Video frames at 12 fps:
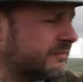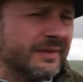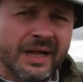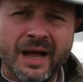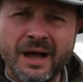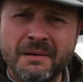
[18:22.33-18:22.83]

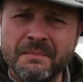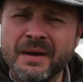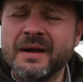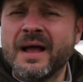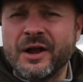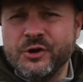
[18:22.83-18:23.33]

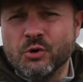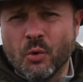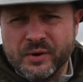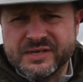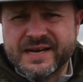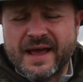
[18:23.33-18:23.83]
Um, and you
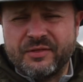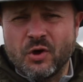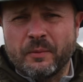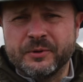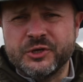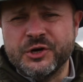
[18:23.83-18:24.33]
always get the
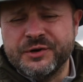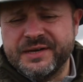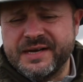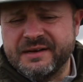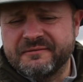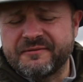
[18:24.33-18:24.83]

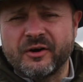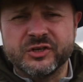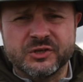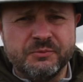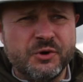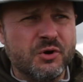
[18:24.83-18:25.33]
opportunity to find
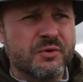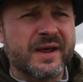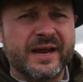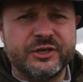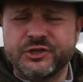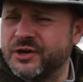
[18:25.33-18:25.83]
some new
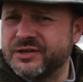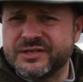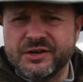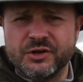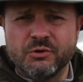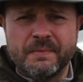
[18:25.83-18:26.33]
locations
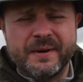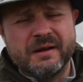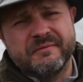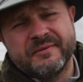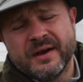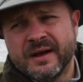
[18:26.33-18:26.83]
and do a bit
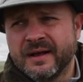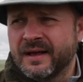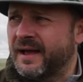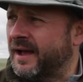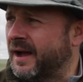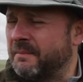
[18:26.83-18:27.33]
of
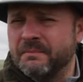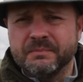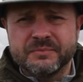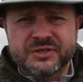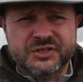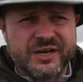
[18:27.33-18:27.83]
um,
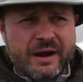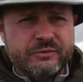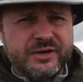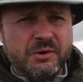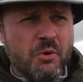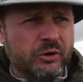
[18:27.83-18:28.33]

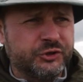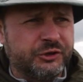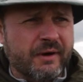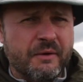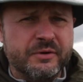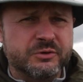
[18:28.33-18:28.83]
scouting whilst you're
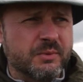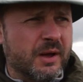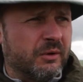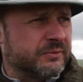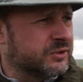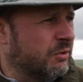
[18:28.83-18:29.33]
out as
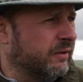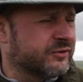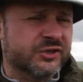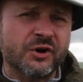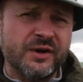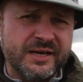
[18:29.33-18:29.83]
well. So I've
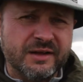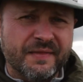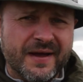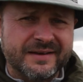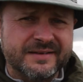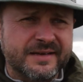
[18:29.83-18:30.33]
certainly done
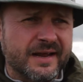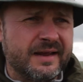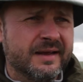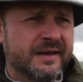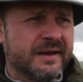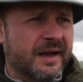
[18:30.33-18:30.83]
that today.
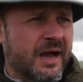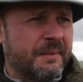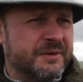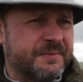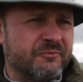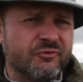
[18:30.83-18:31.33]
Um,
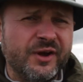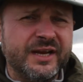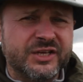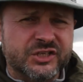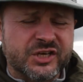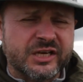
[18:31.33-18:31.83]
it's been really
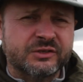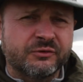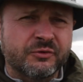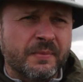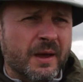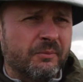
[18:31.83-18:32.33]
successful
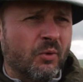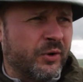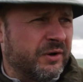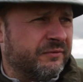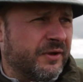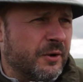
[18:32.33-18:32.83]
from that point
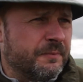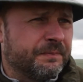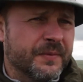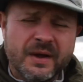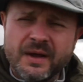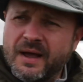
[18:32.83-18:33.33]
of view.
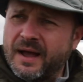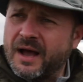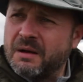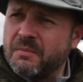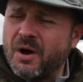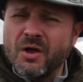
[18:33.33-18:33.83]

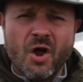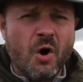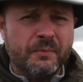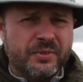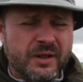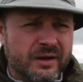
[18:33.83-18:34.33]
Um, I
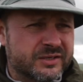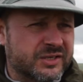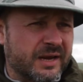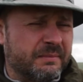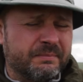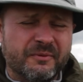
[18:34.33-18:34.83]
hope, like I
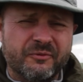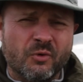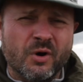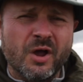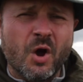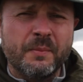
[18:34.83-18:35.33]
say before,
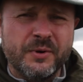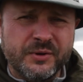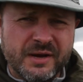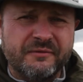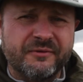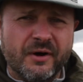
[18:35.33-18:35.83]
I hope you
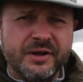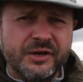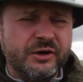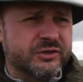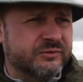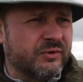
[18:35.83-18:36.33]
did find it
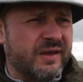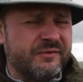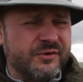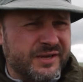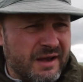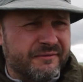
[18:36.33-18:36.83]
useful. If you
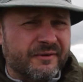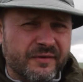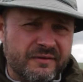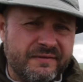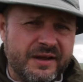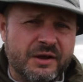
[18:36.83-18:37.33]
did find
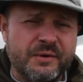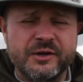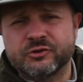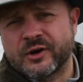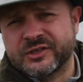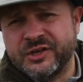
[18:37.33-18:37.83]
the video
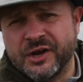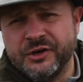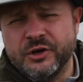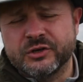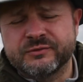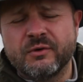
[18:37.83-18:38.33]
interesting and
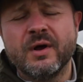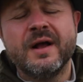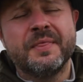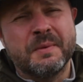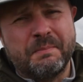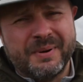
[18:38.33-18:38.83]
useful,
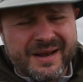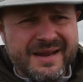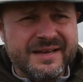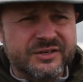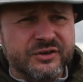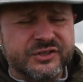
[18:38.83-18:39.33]
then
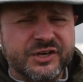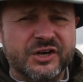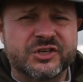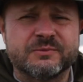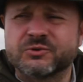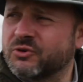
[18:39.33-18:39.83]
please consider
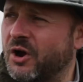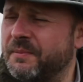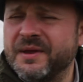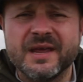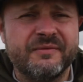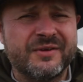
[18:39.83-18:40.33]

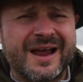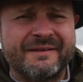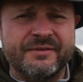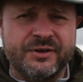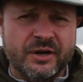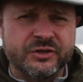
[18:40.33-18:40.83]
subscribing if you
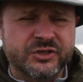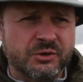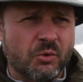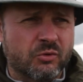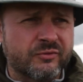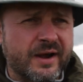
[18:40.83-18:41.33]
haven't done so
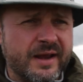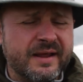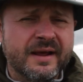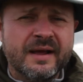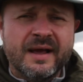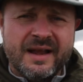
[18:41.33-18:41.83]
already.
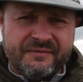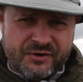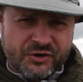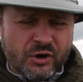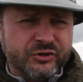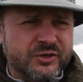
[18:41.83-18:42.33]
And if you
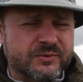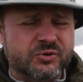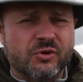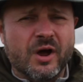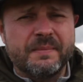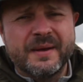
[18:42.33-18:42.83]
do
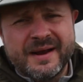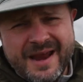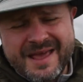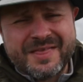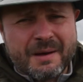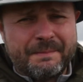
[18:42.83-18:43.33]
subscribe,
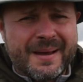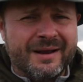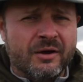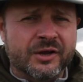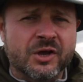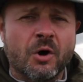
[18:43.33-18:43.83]
hit that bell
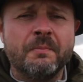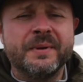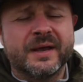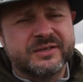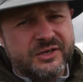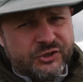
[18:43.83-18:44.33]
icon
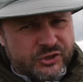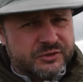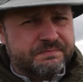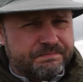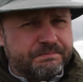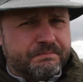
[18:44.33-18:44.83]
because it just
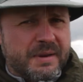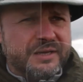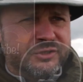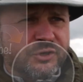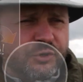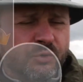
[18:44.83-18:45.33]

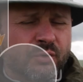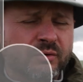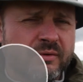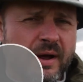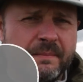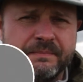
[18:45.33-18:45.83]
means that
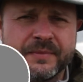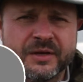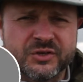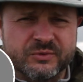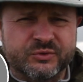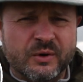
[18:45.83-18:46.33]
your um,
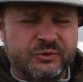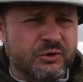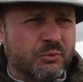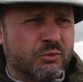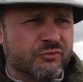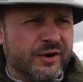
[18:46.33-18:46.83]
subscription
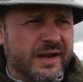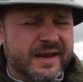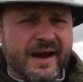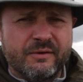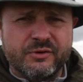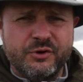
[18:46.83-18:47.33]
will really
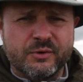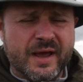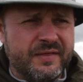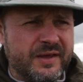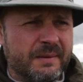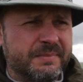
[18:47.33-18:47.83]
count and you'll
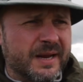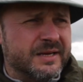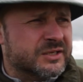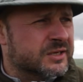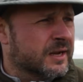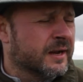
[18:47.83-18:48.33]
get the updates.